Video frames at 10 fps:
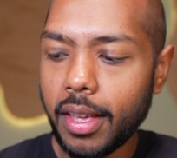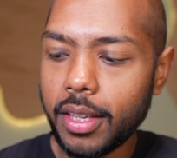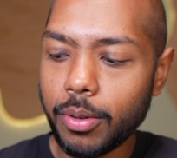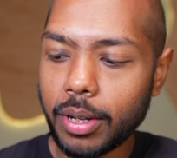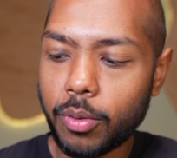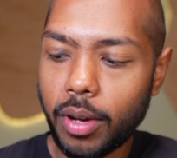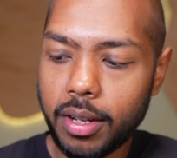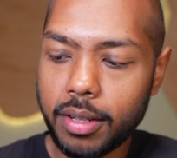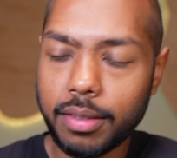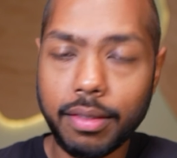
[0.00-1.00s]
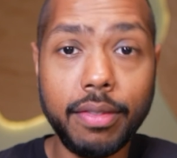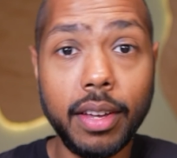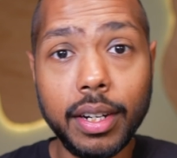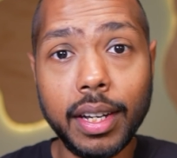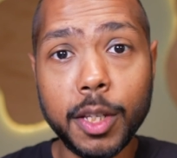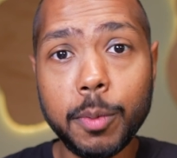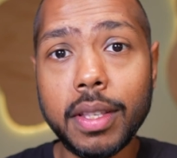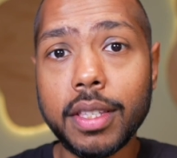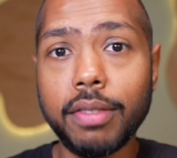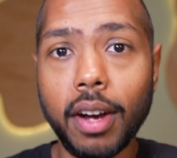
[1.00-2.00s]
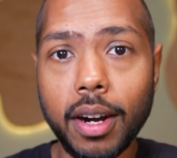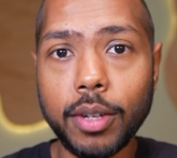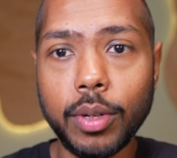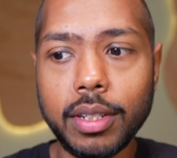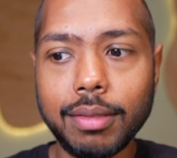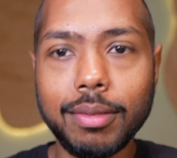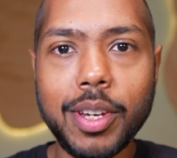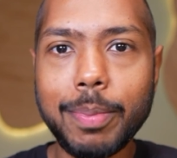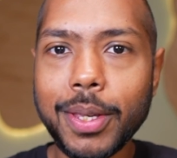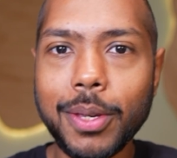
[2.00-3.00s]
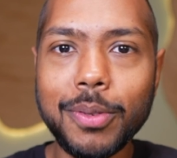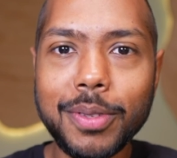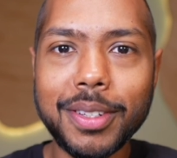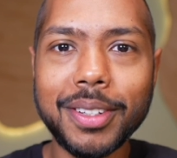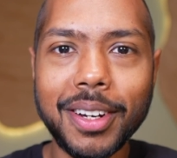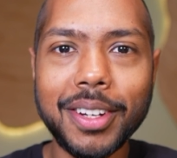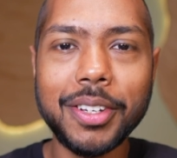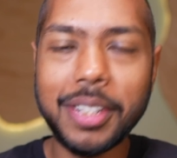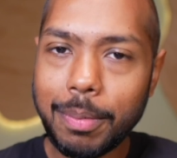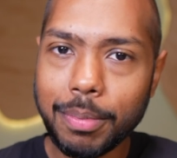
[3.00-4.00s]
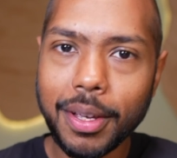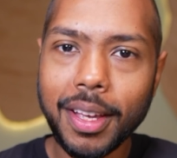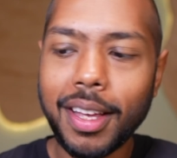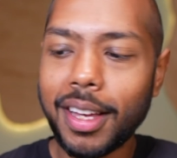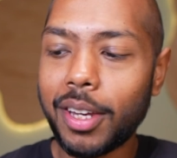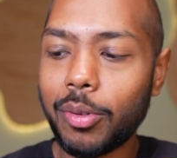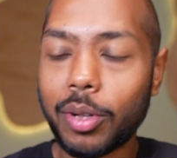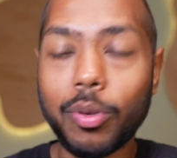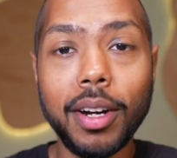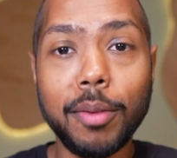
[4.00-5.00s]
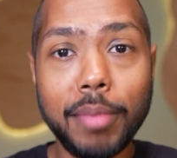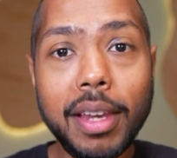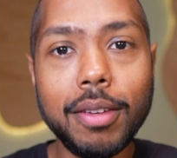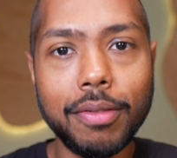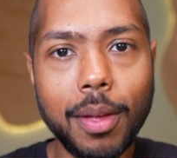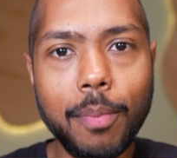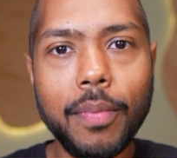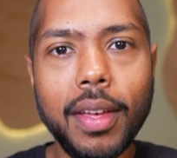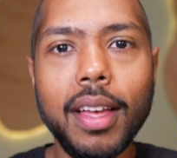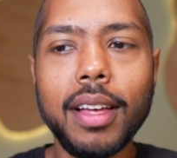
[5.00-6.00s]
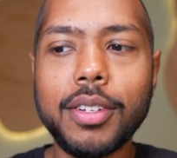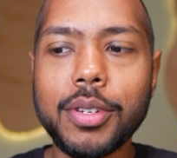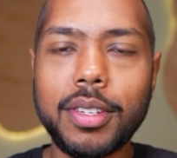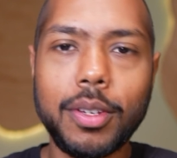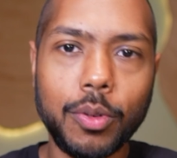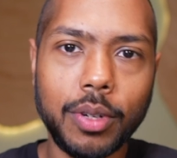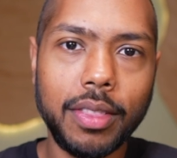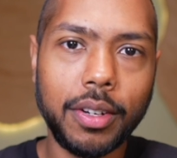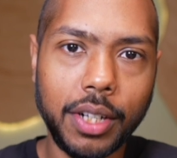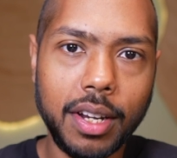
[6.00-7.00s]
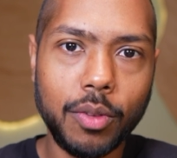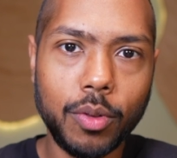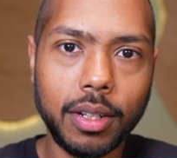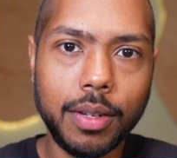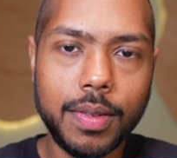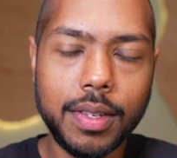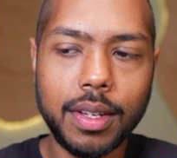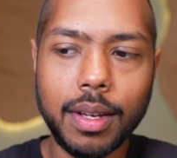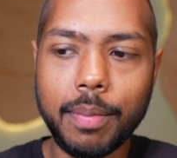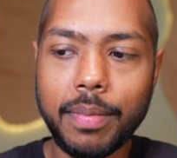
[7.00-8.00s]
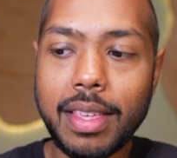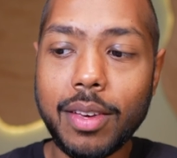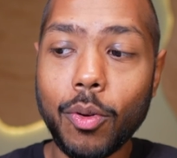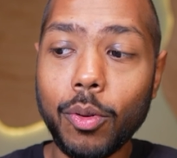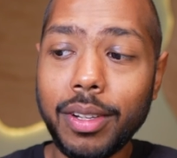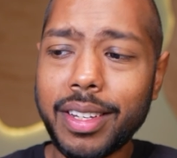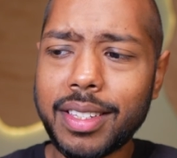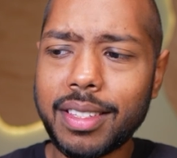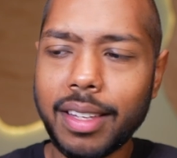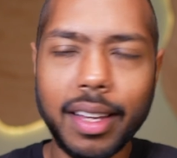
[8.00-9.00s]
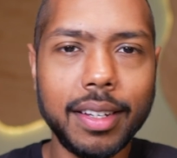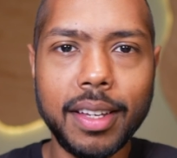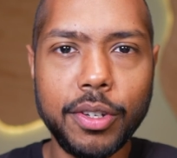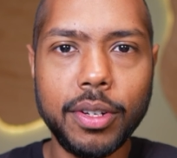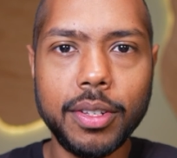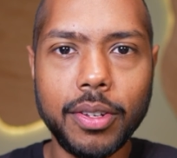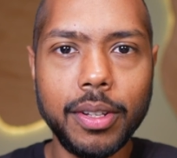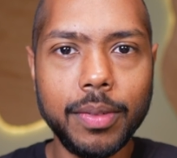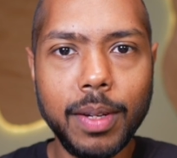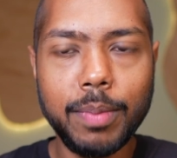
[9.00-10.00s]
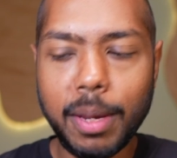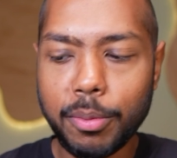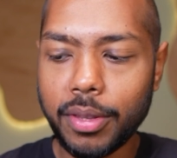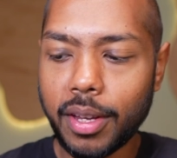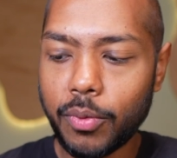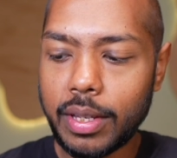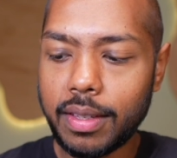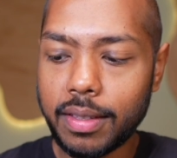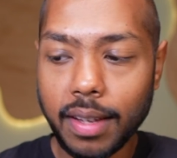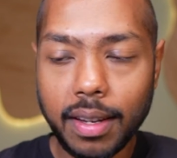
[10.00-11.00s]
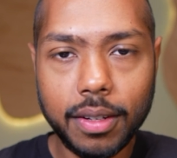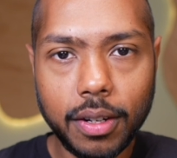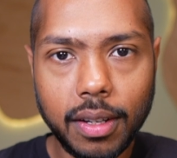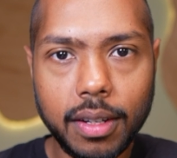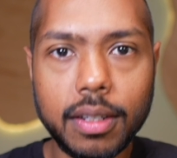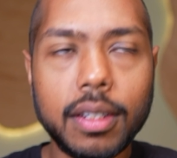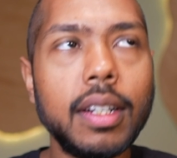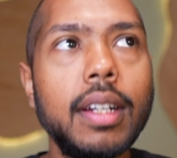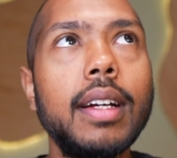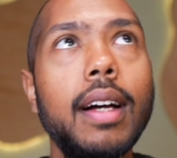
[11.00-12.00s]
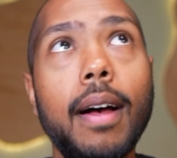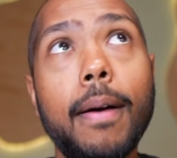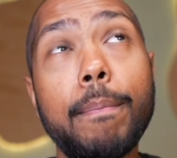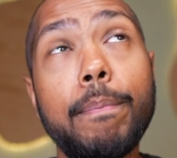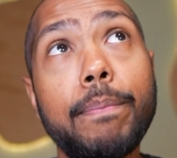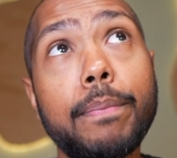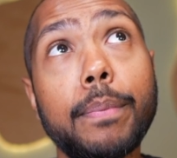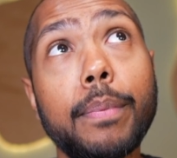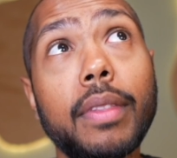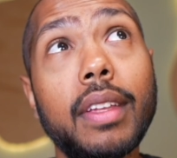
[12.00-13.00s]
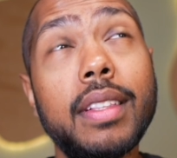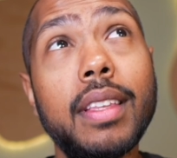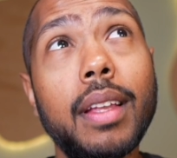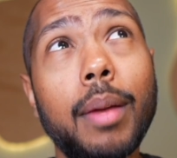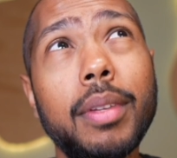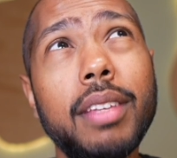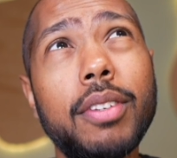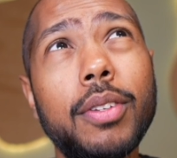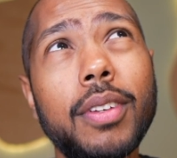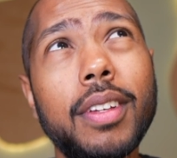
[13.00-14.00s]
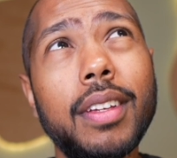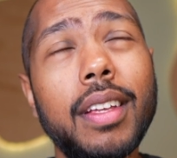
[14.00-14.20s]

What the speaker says: You require very expensive hardware. GPUs are not cheap, and you require many of them just to run the training workloads. The oldest, like attention is all you need paper that we cited earlier, I believe it took